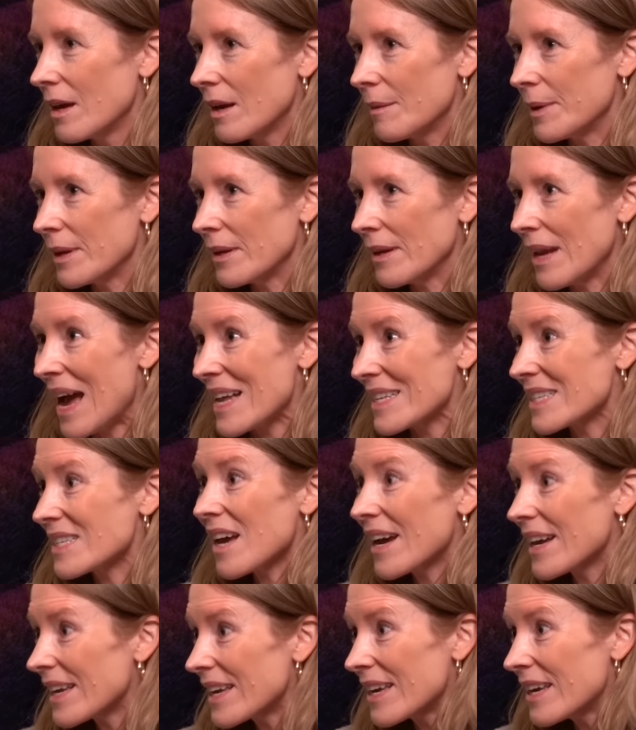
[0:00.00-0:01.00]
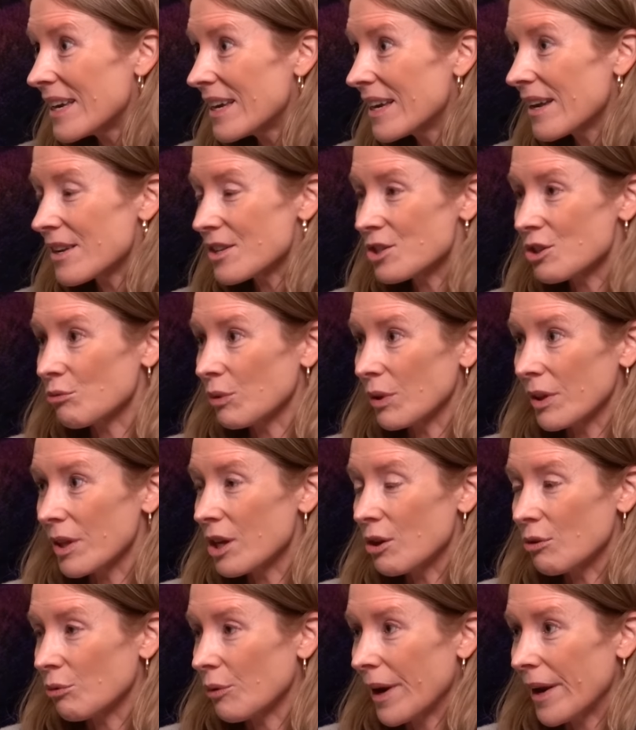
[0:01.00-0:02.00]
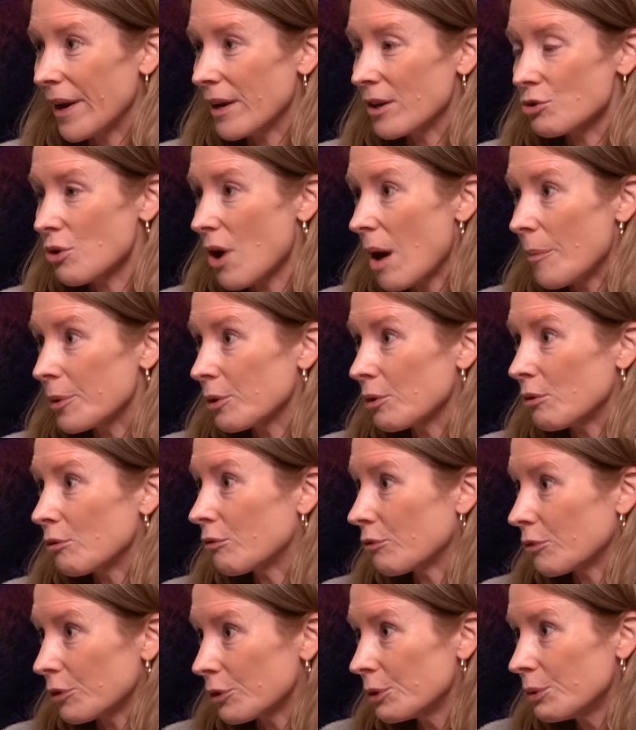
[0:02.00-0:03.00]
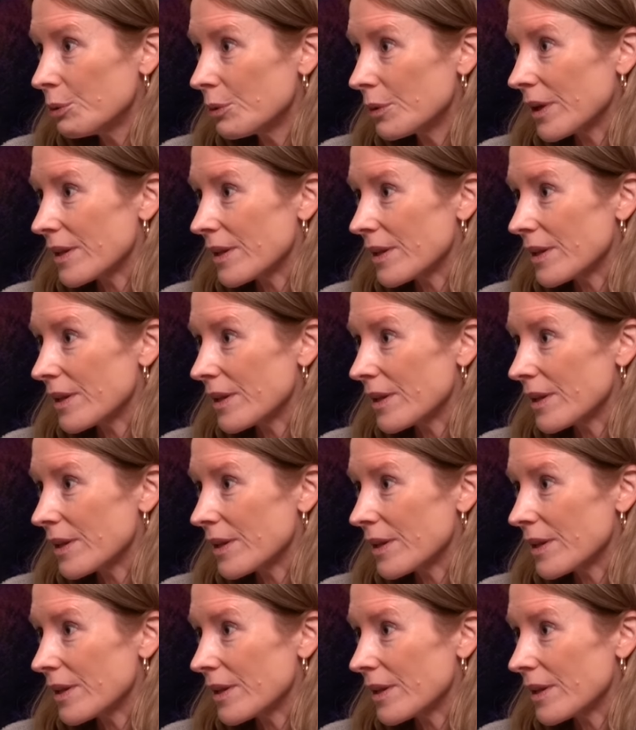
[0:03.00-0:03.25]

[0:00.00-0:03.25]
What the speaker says: acai is a really great tropical fruit.